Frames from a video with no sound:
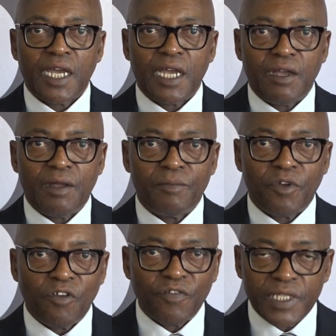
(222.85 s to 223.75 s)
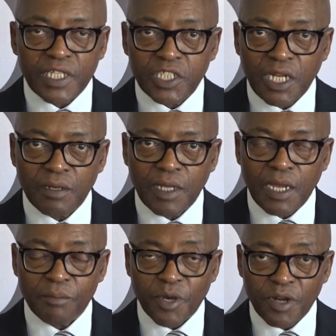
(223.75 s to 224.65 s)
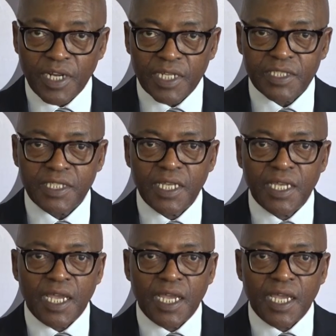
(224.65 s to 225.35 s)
or financial products.